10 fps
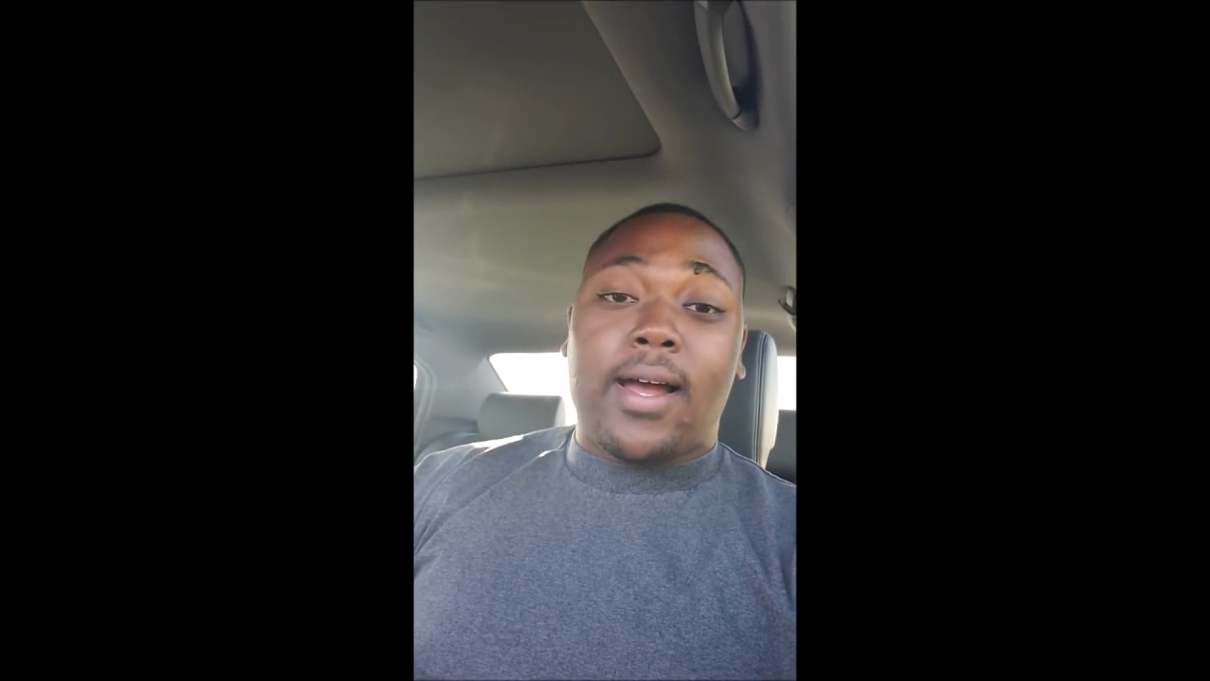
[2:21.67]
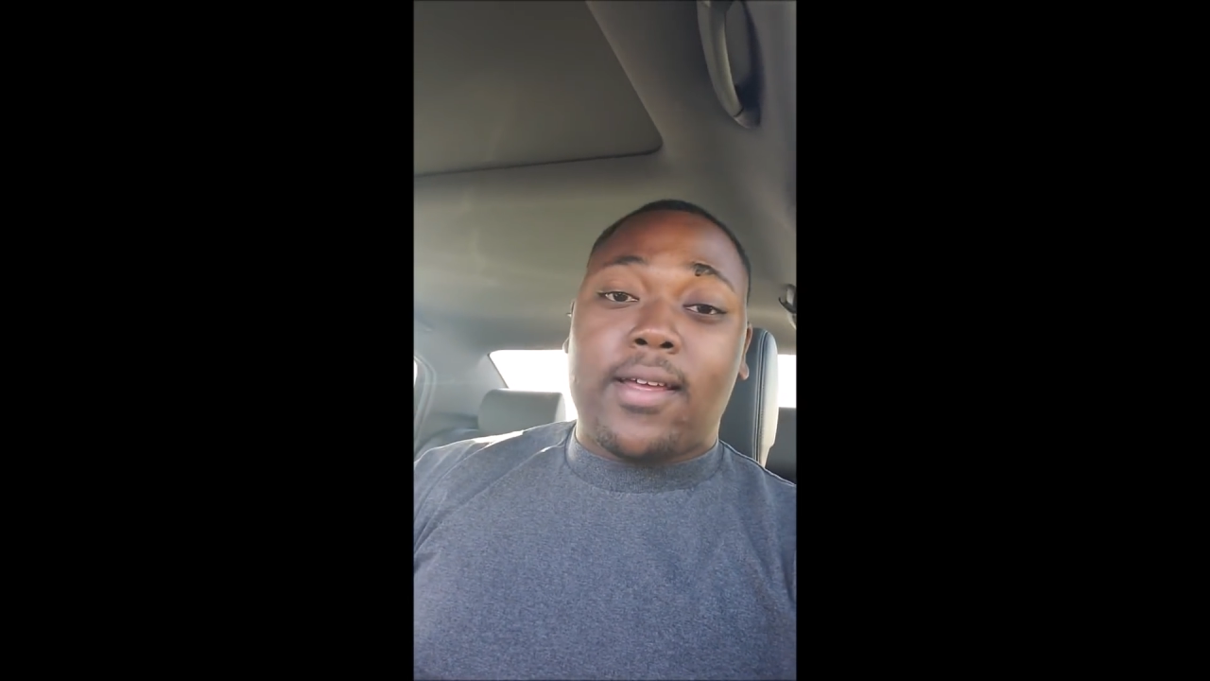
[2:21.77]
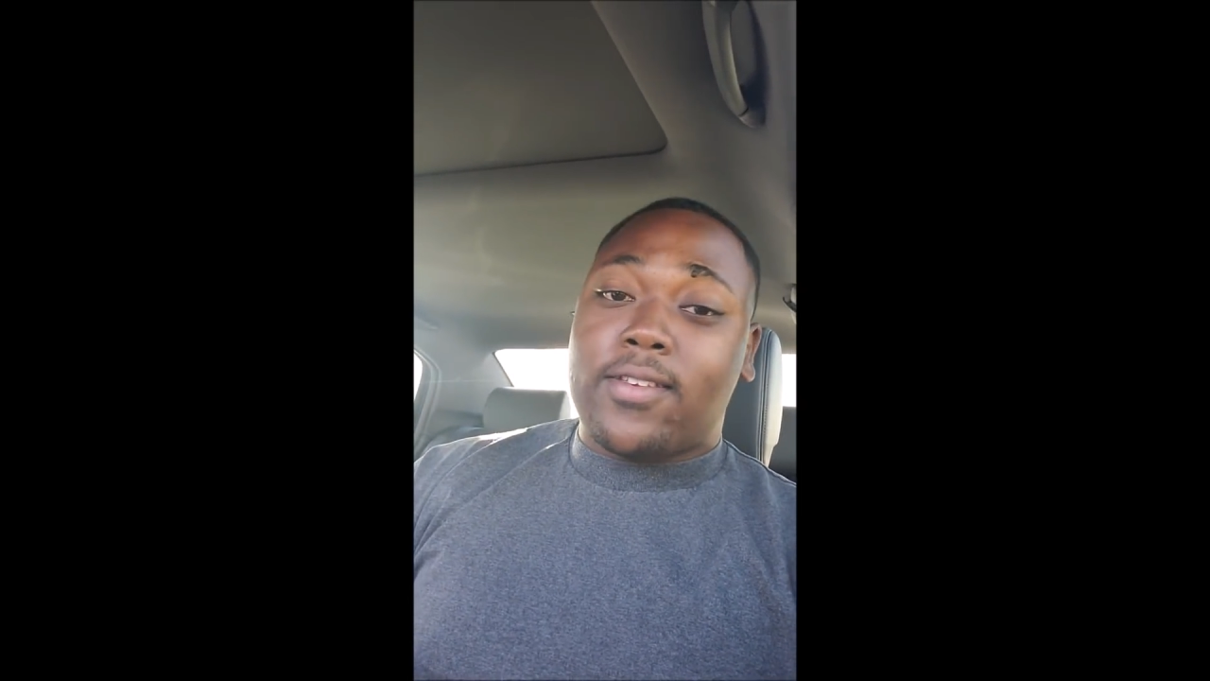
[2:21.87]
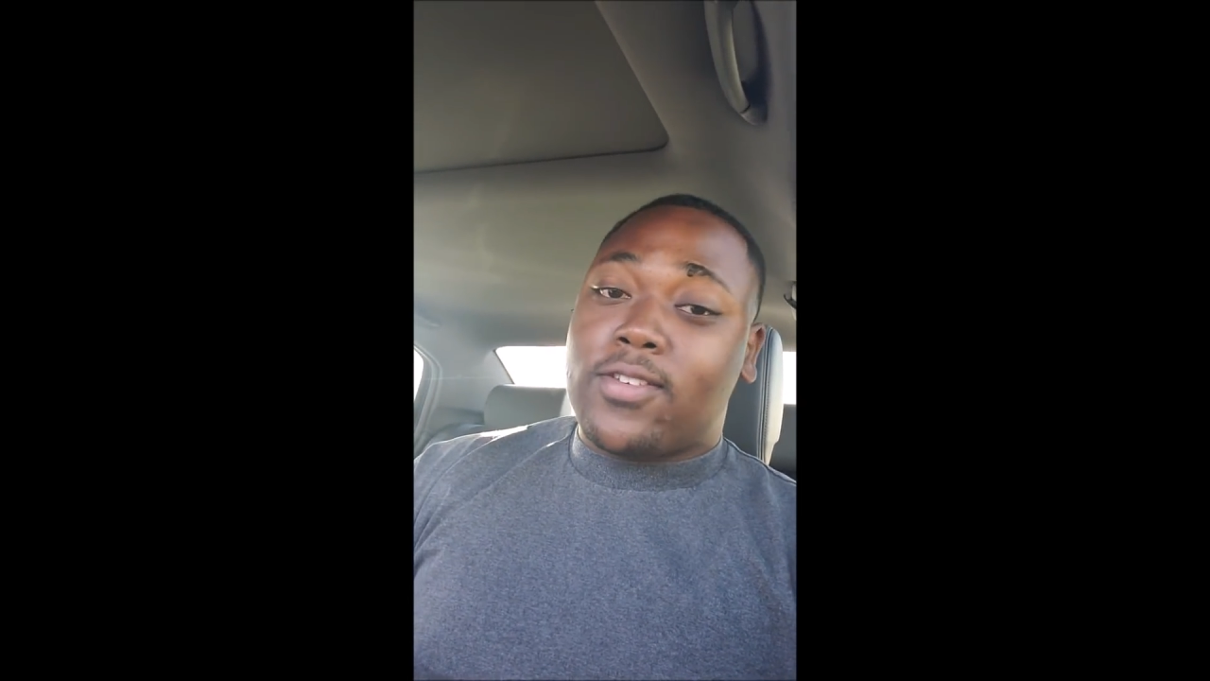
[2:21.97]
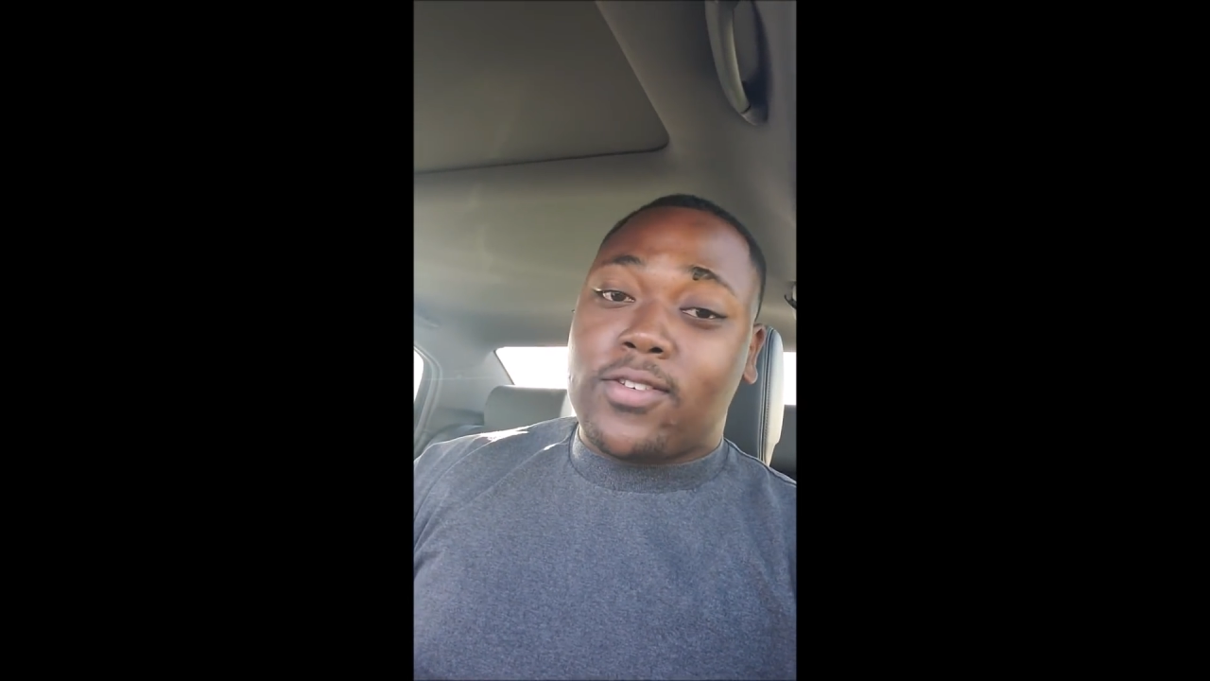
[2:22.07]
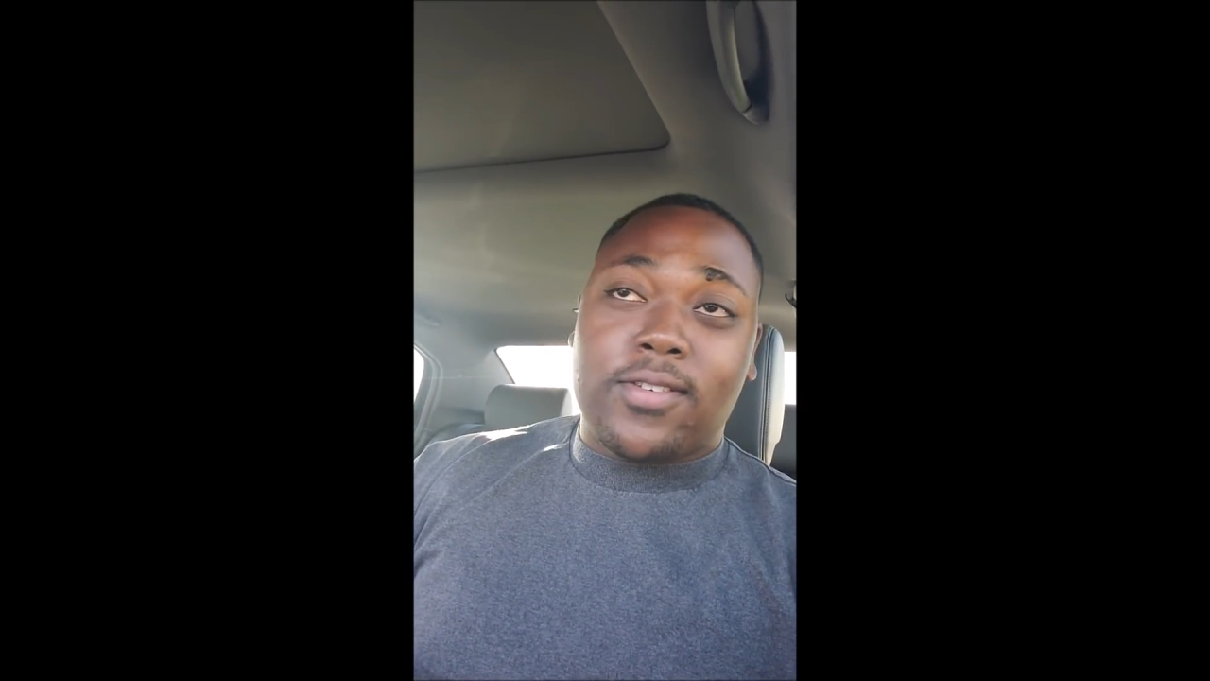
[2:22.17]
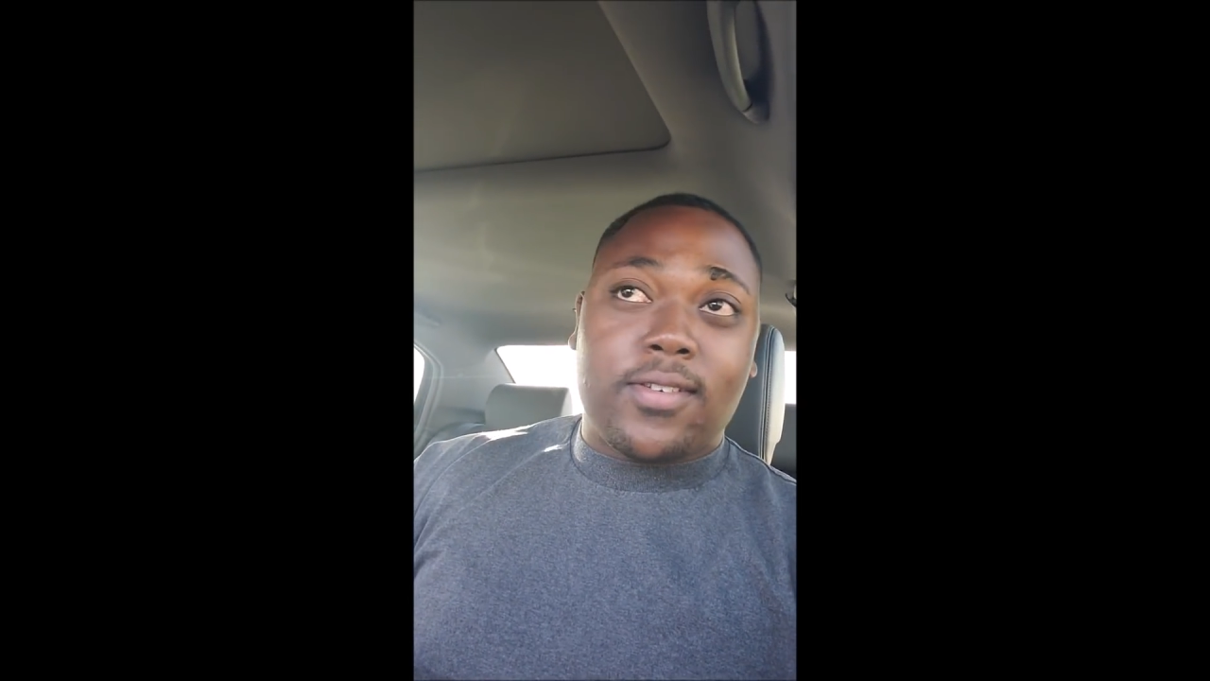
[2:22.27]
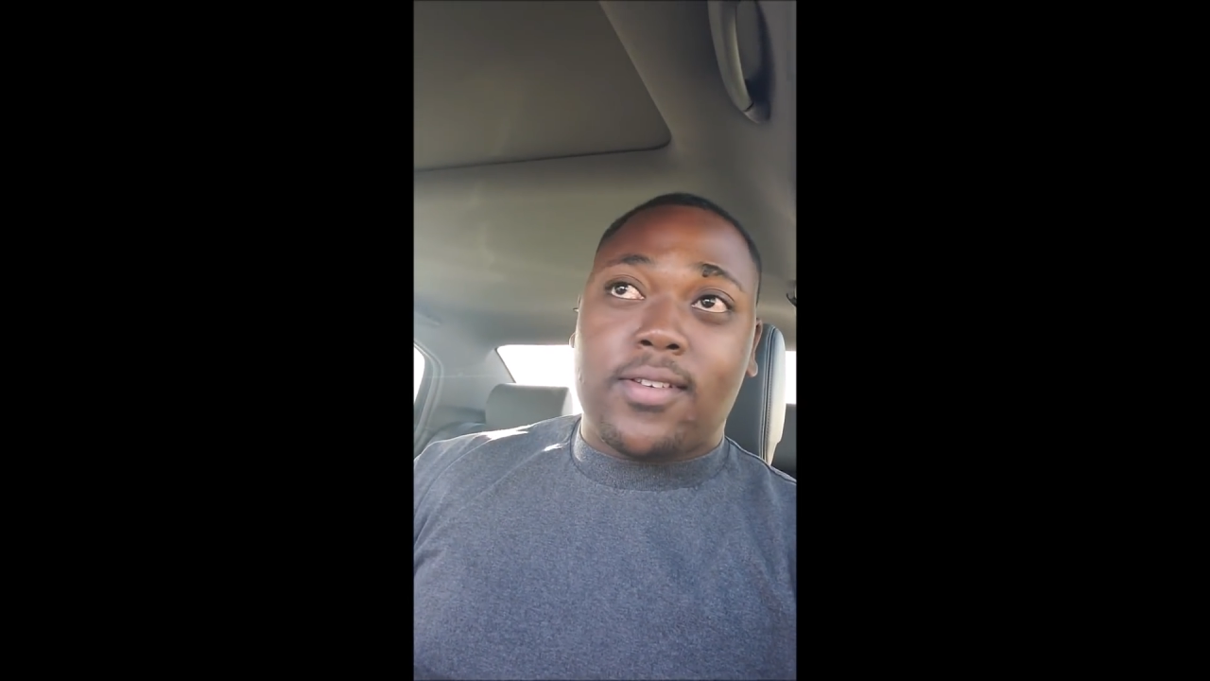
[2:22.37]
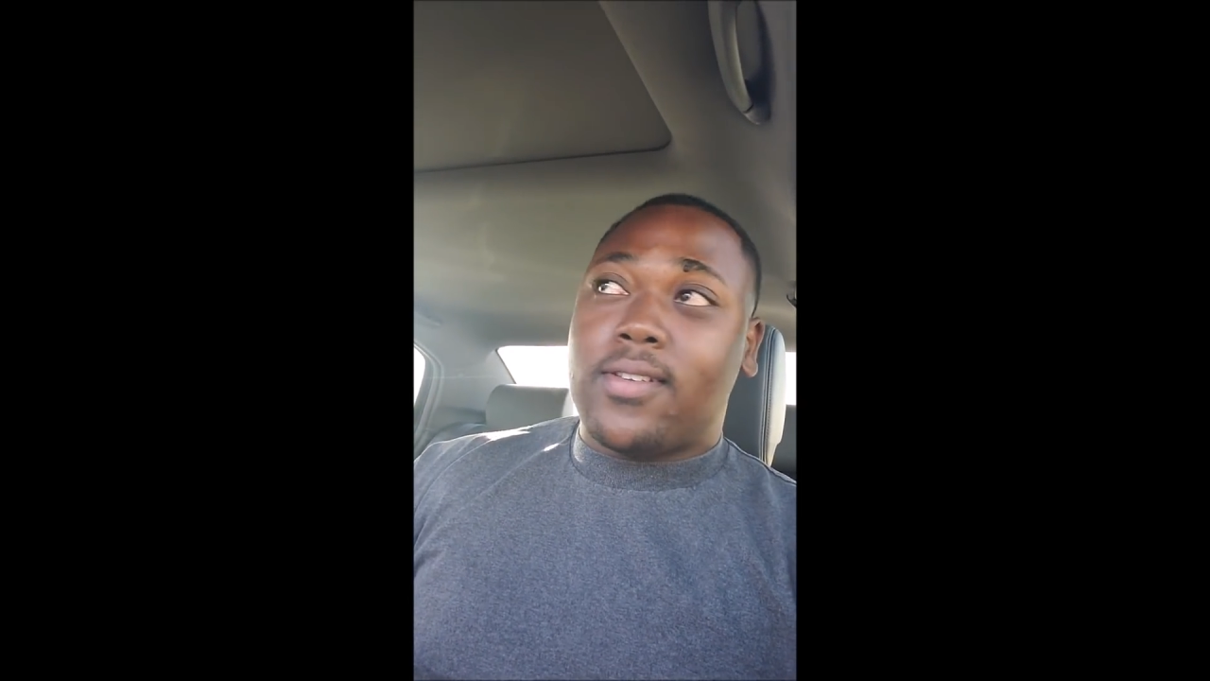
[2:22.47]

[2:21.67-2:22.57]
guys, this is